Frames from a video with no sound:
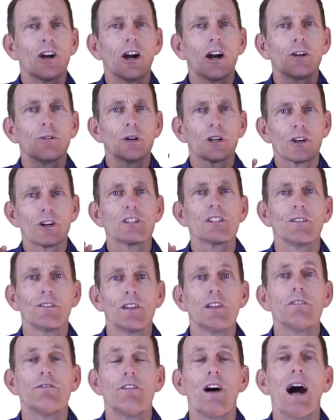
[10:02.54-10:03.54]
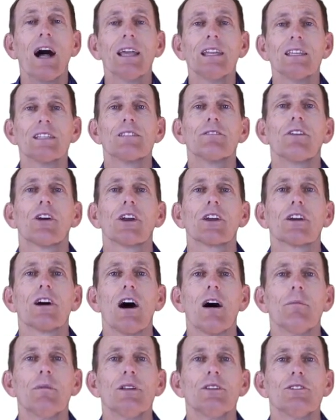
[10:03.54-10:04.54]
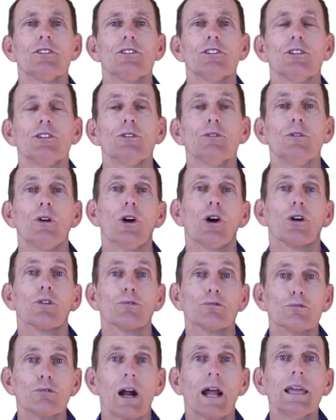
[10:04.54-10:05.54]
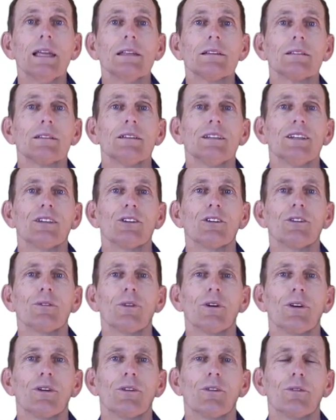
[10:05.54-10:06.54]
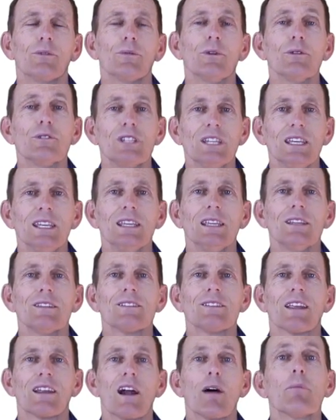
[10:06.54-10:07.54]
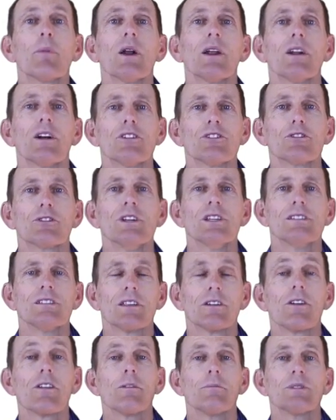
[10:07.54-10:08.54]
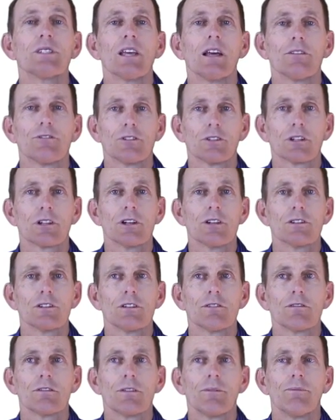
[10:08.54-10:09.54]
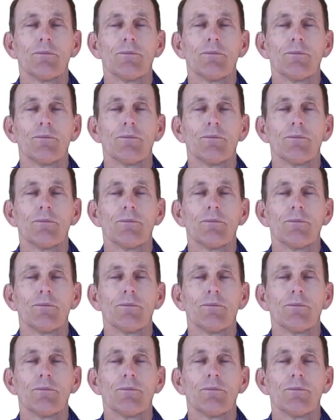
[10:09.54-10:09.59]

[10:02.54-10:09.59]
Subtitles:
are recursively defined, it's very common to write routines that operate on trees that are themselves recursive.